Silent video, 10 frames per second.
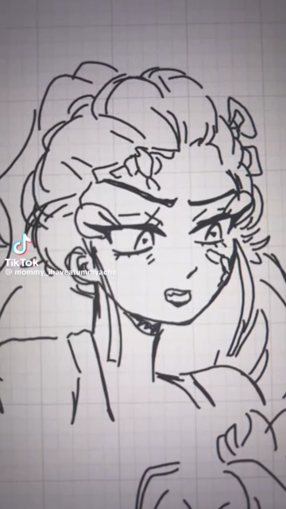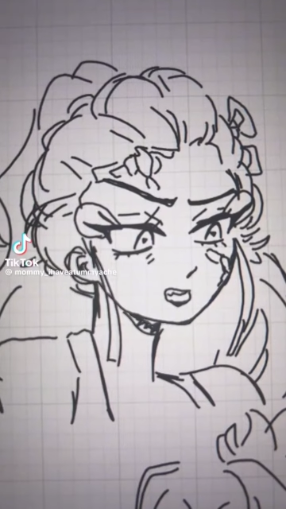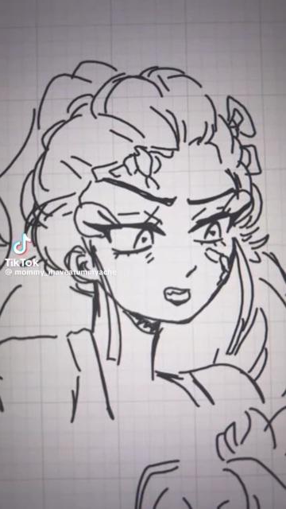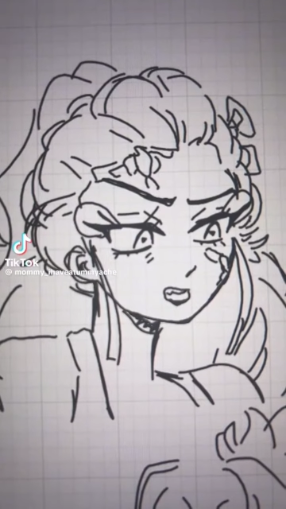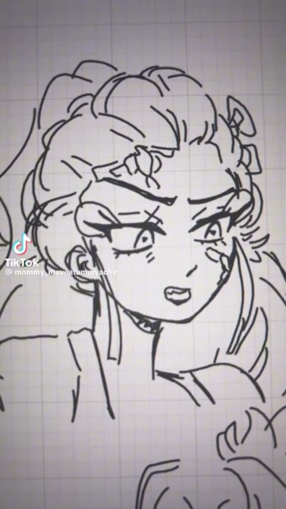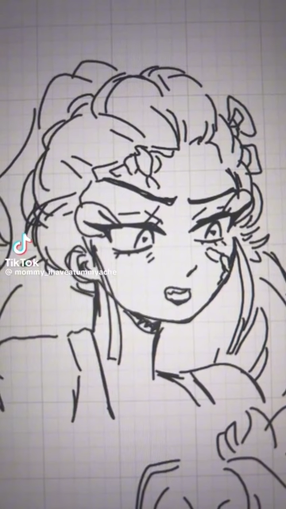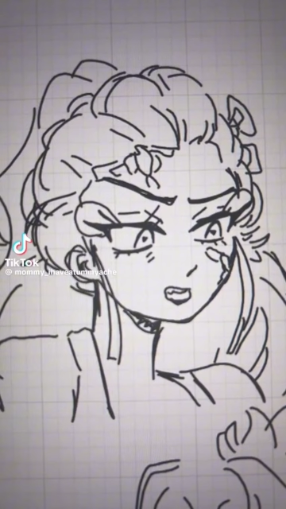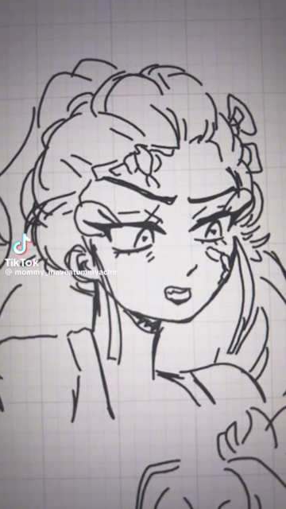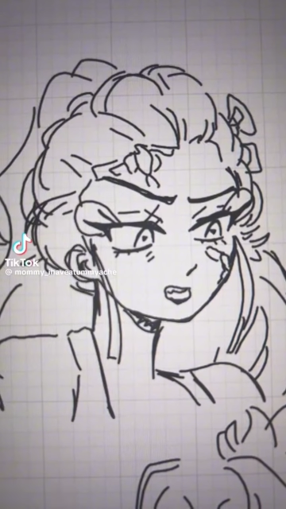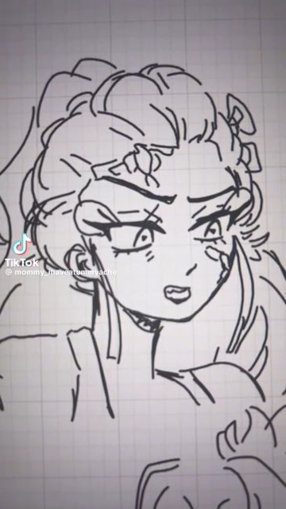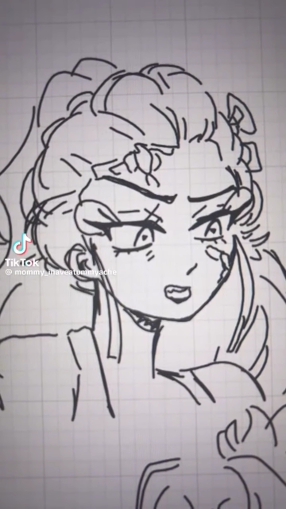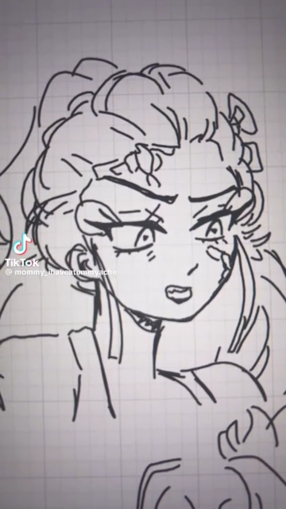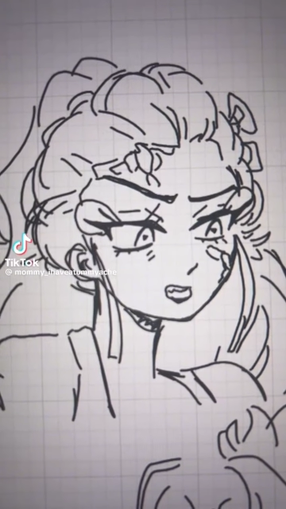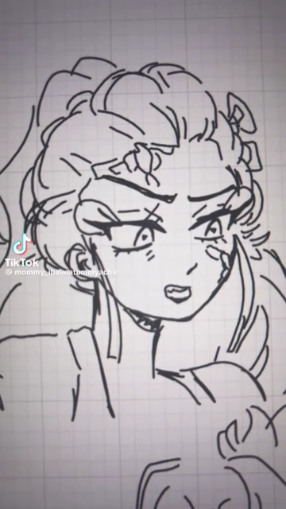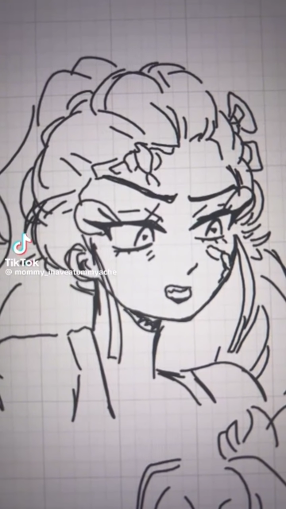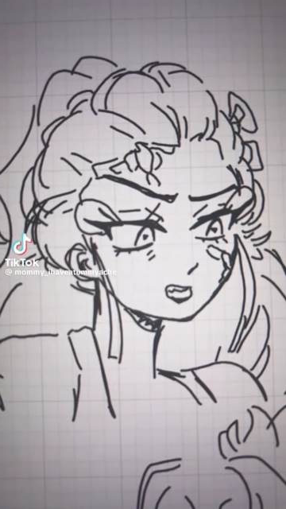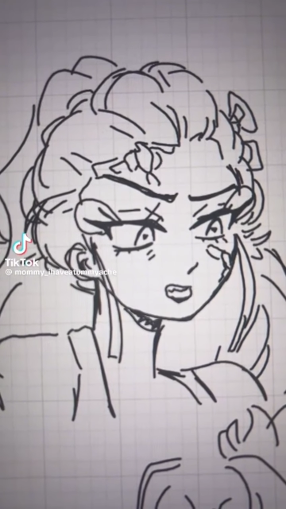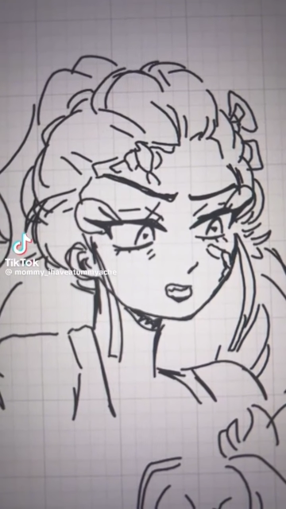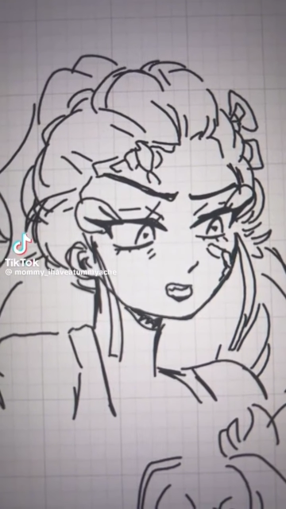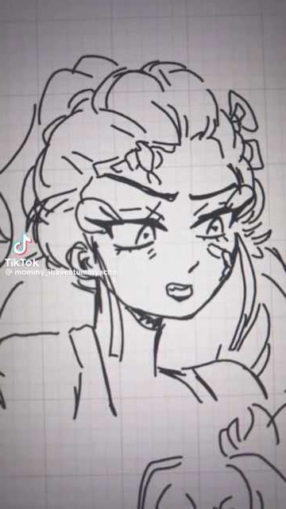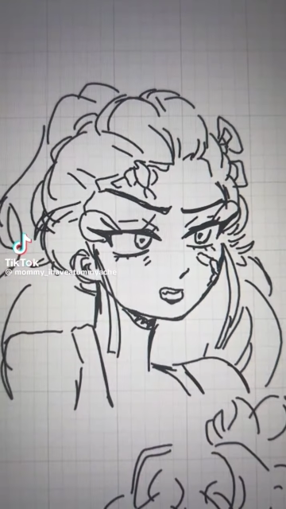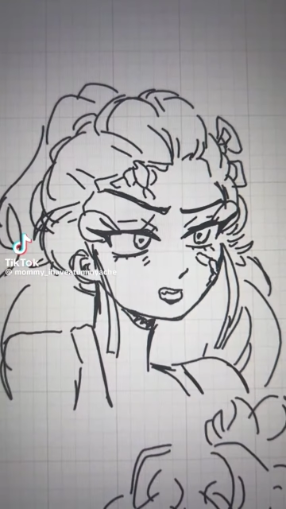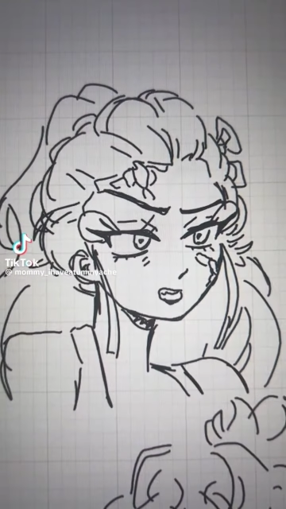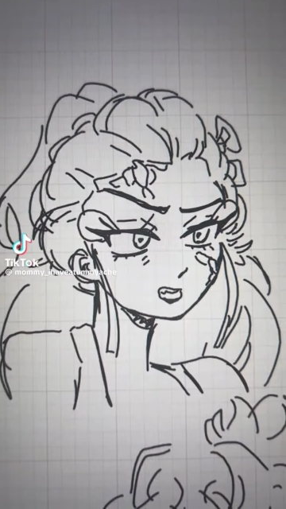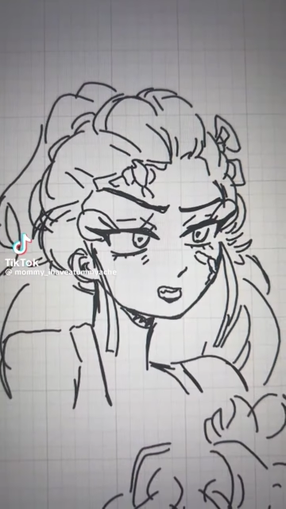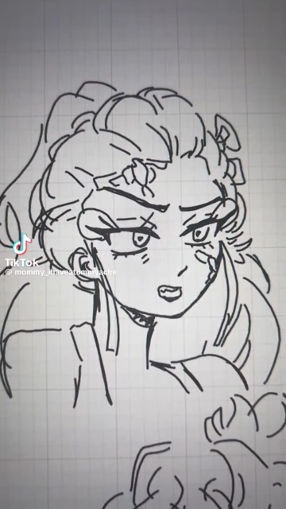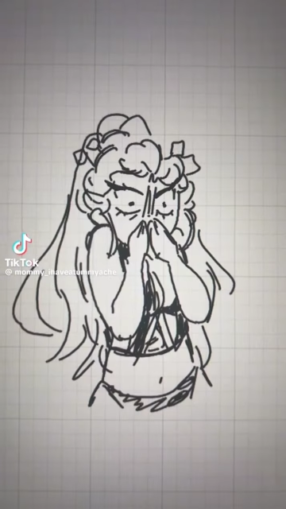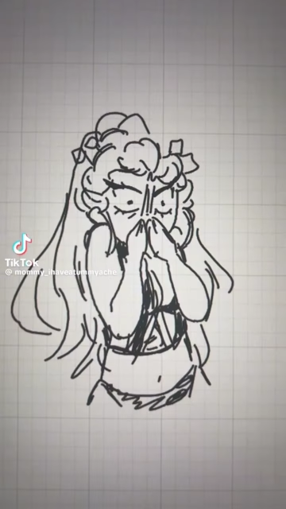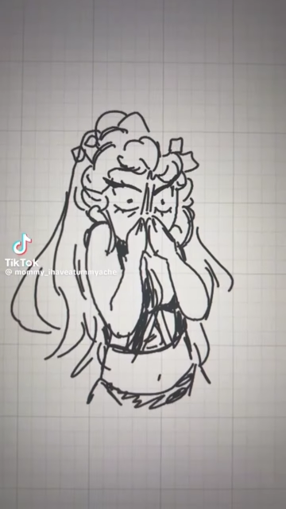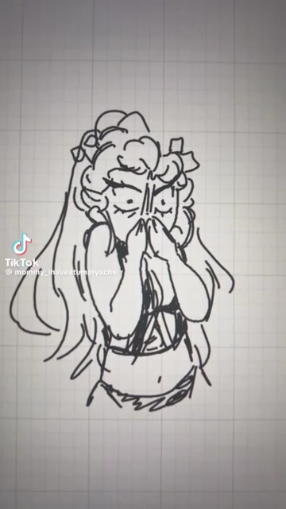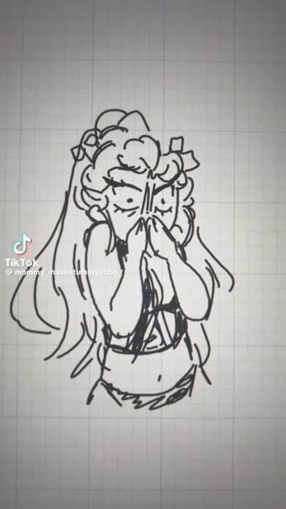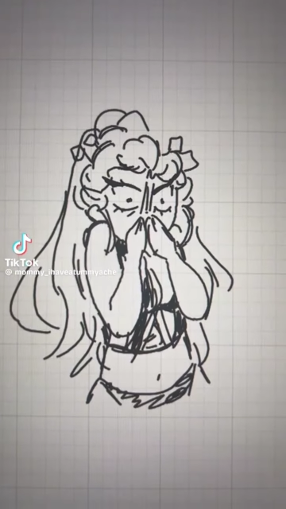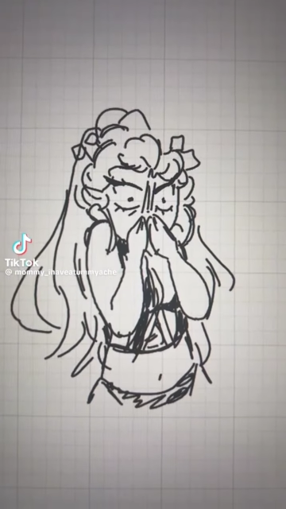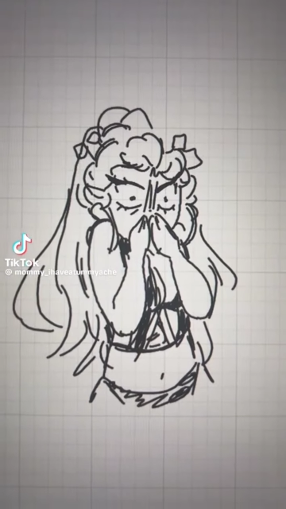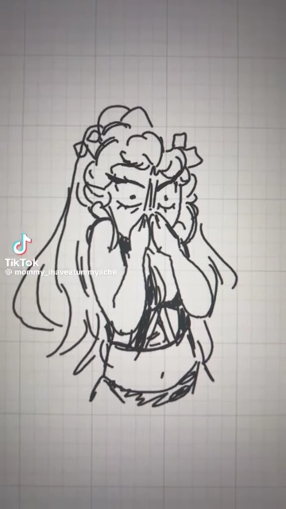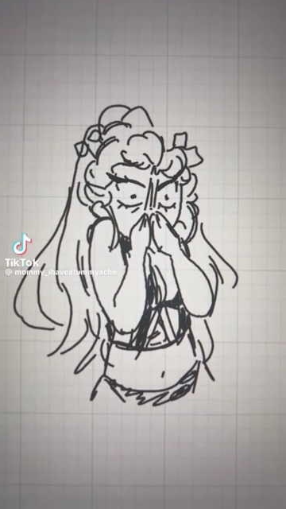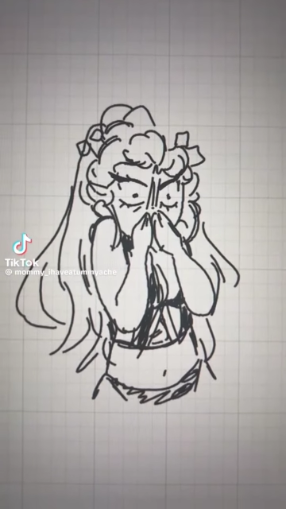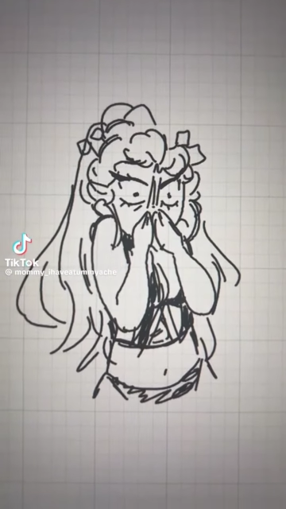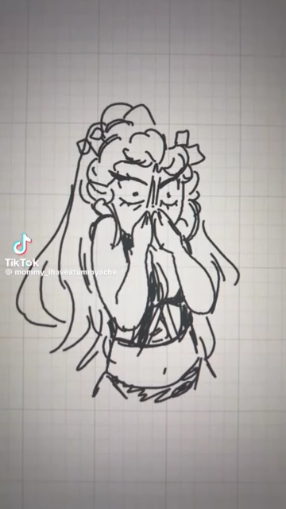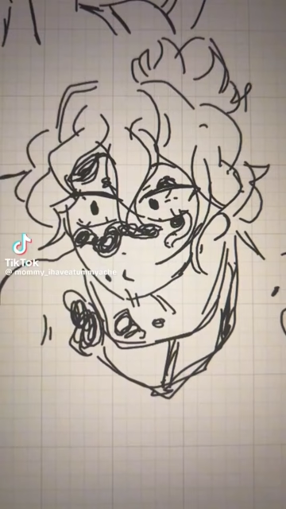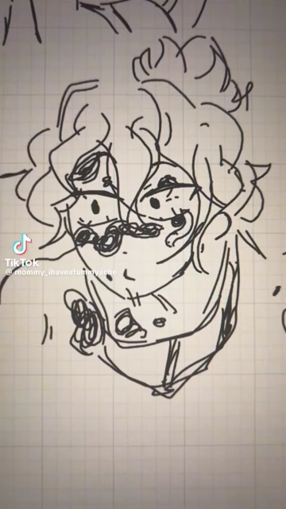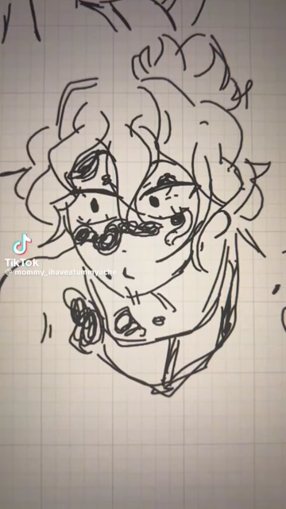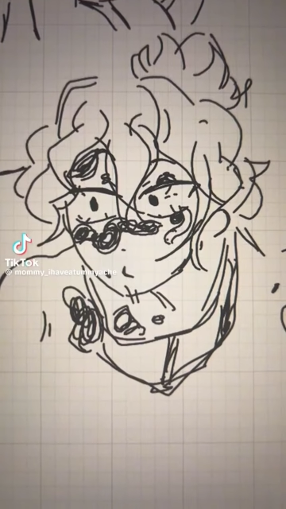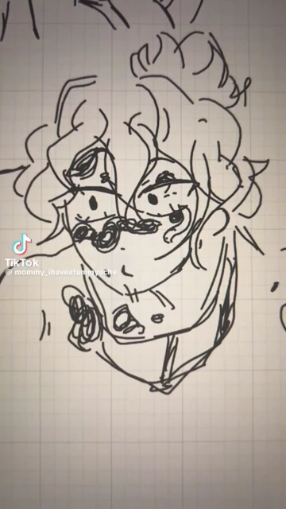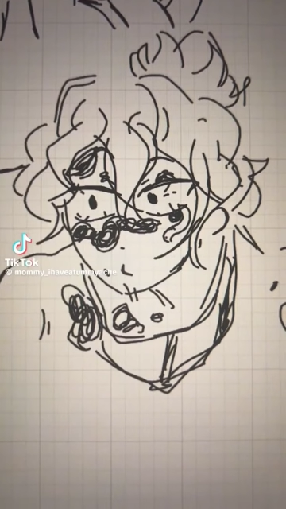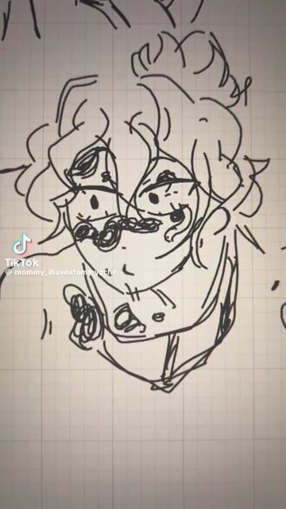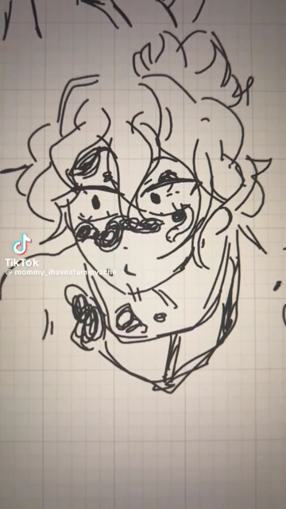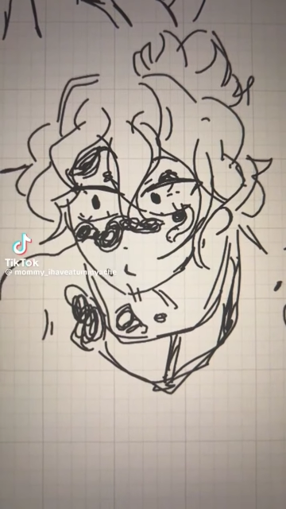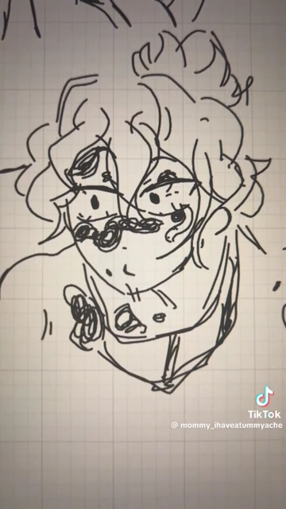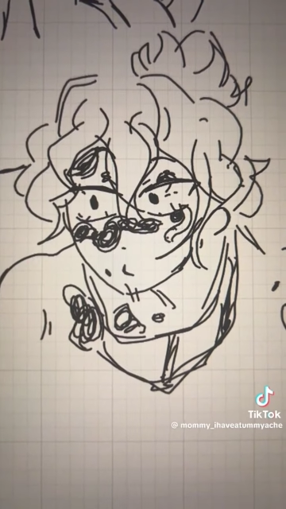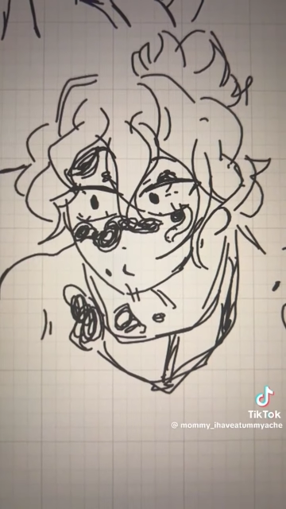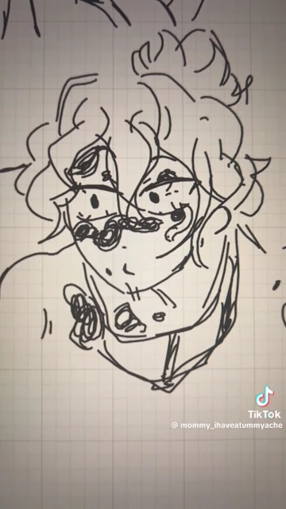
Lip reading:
(no speaker visible)